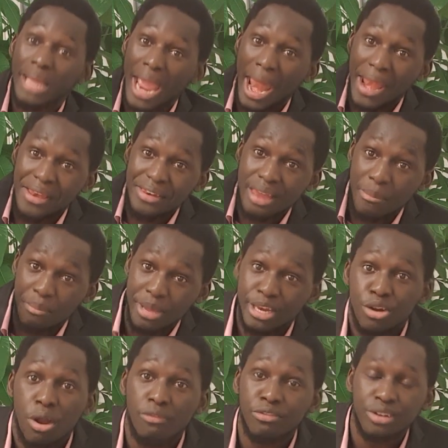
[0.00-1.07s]
In the
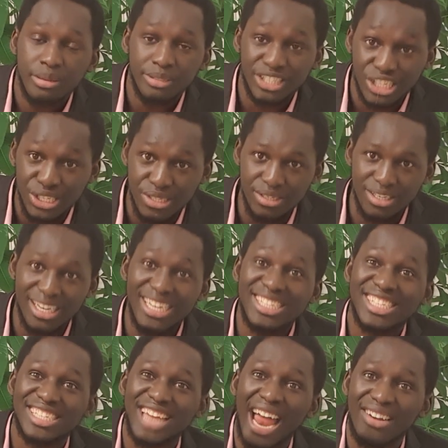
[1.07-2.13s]
middle of the sea, it
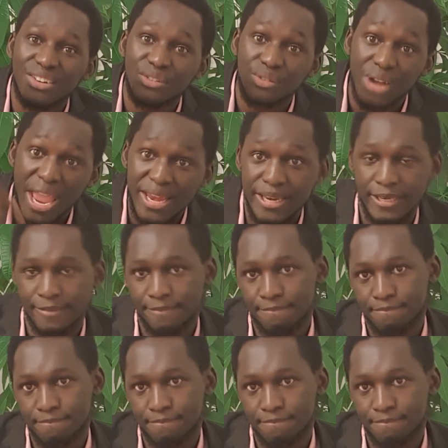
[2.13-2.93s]
started raining.